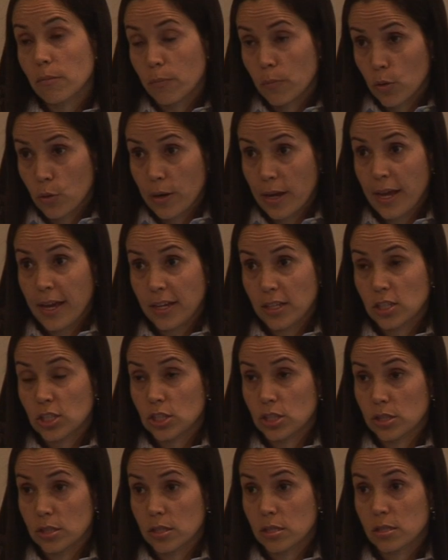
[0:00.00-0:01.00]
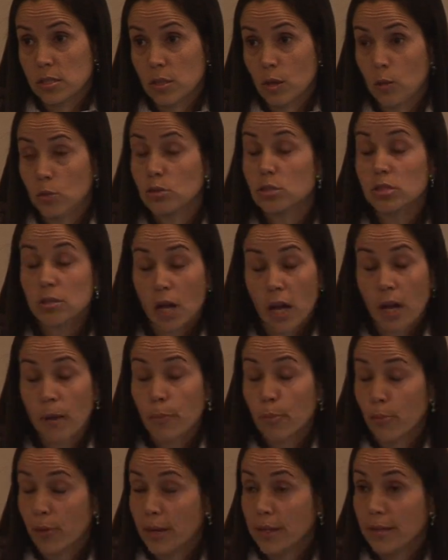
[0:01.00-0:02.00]
more anxious. So
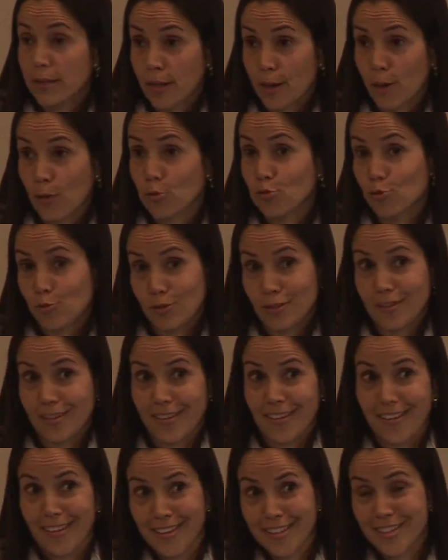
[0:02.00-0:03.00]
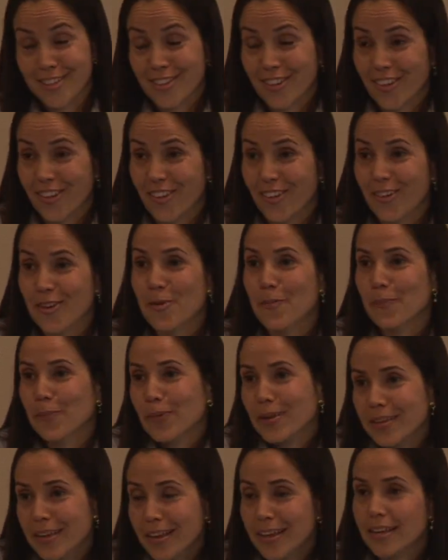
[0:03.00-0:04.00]
stop right now and don't eat again. So,
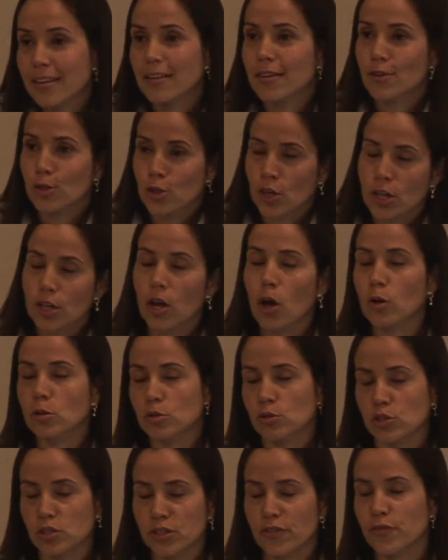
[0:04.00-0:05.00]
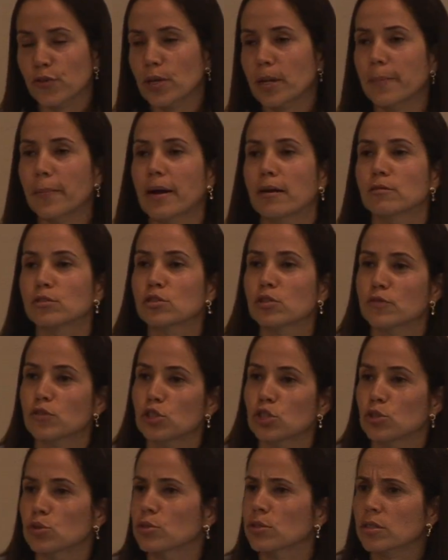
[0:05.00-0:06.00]
but then, and also different amounts of
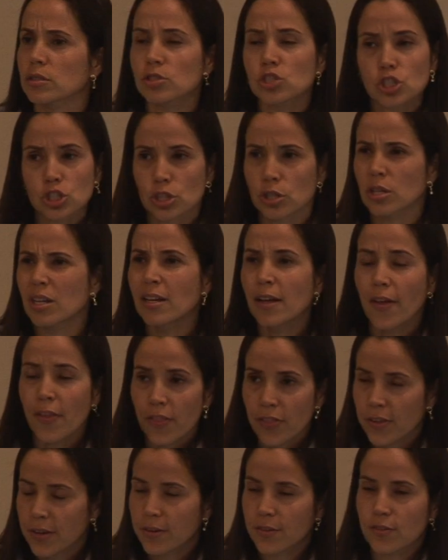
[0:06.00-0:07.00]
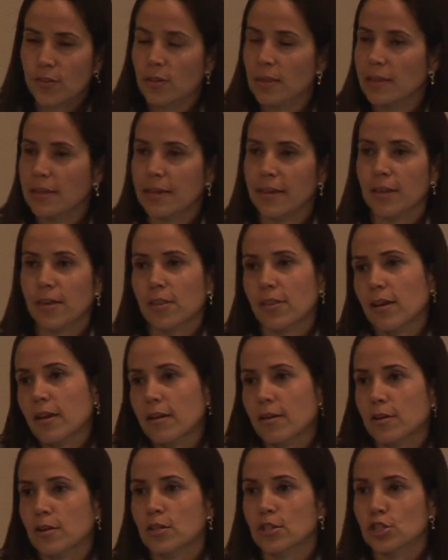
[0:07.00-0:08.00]
sugar. Sure, there's a link
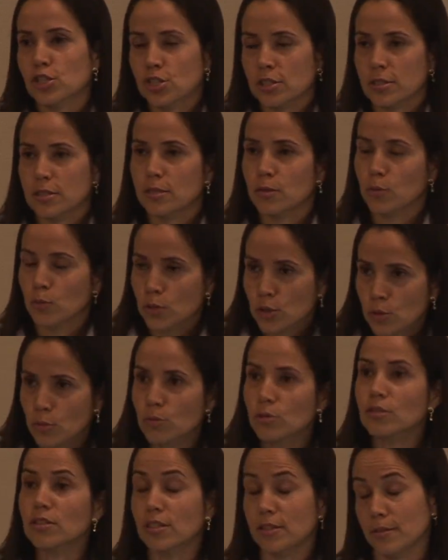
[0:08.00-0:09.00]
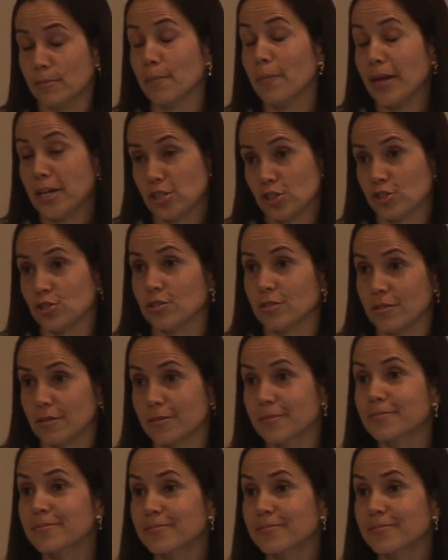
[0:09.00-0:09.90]
there. It's just that we didn't measure.